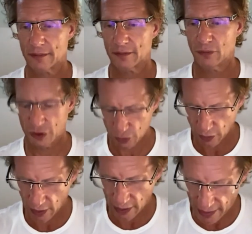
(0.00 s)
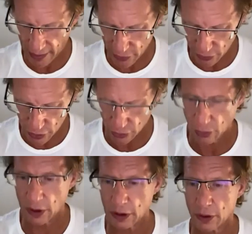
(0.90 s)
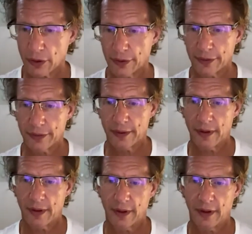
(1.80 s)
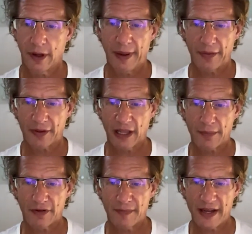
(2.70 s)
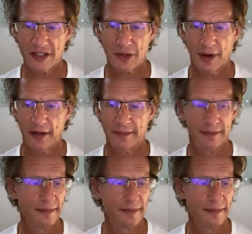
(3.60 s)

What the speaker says: which will allow you to learn about the collaborative mastermind.